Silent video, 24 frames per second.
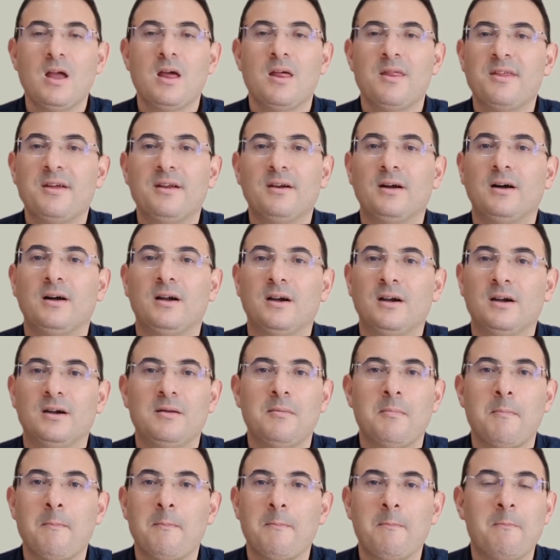There are
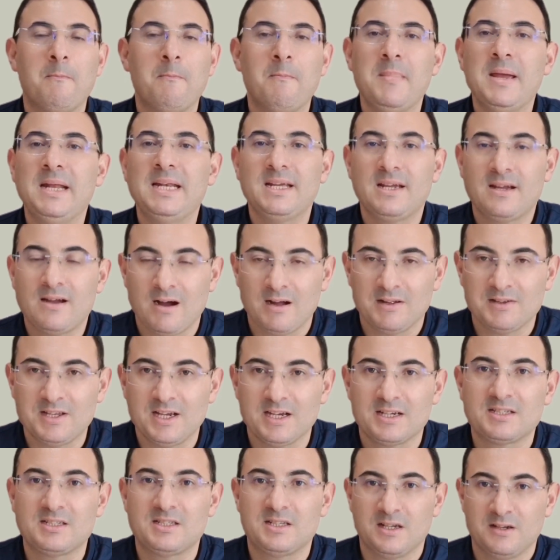many
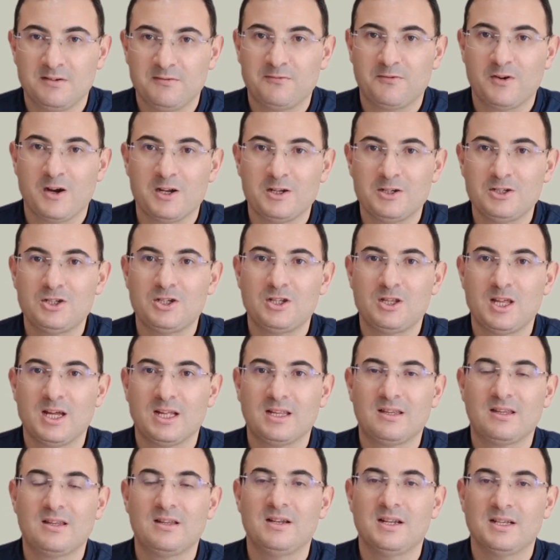contexts in French
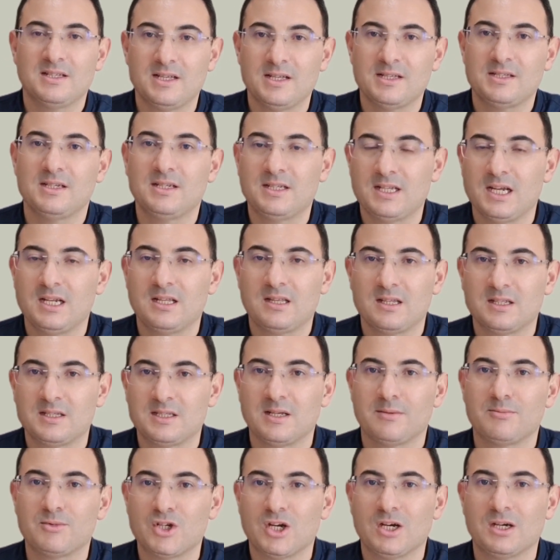that necessitate the
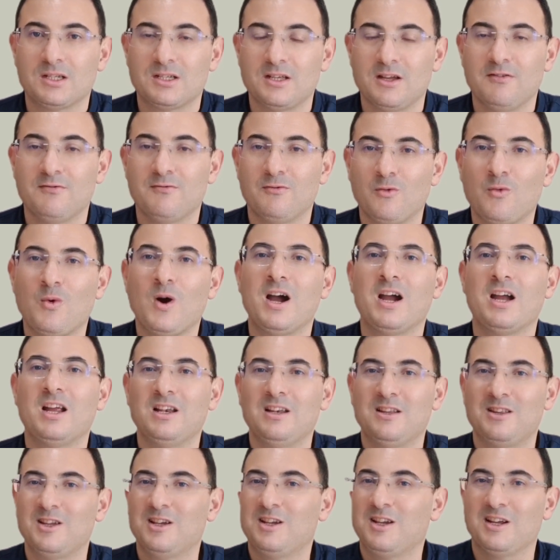subjunctive, while
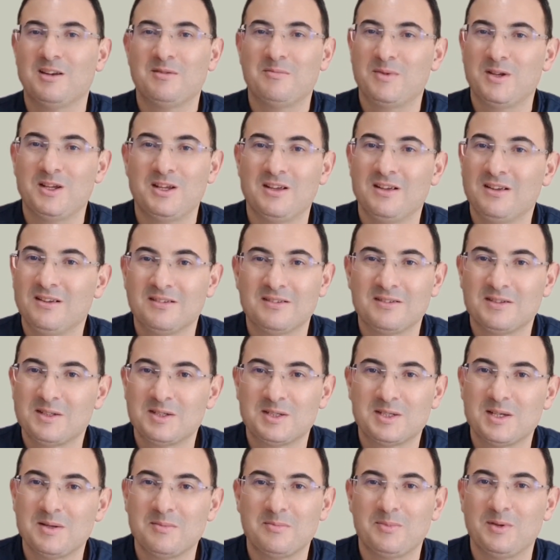they can be
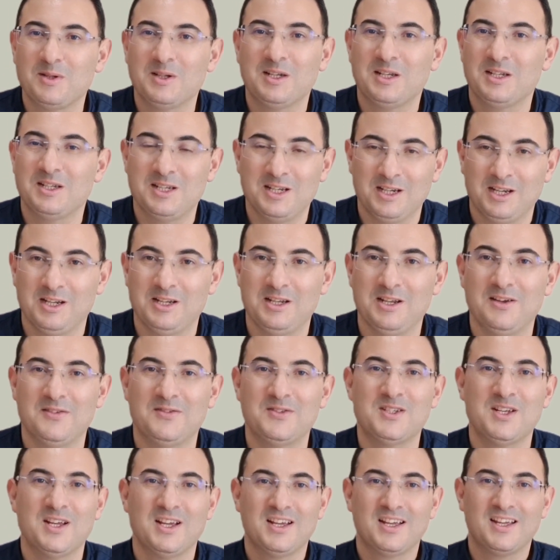simple
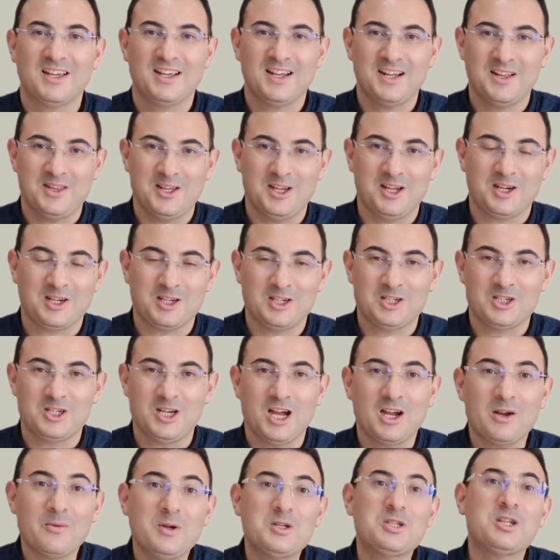indicatives in the English
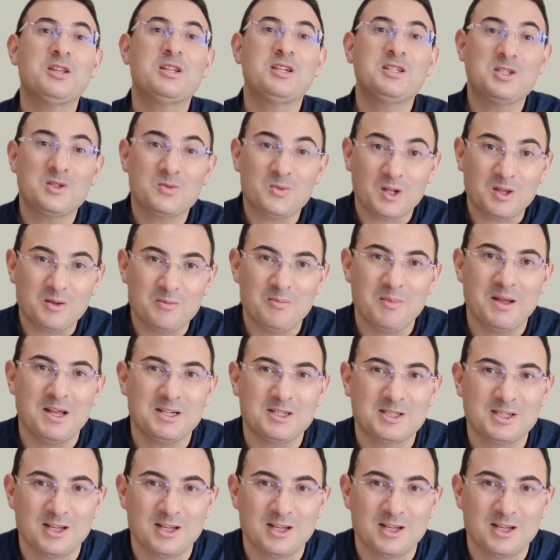language, and this is what makes,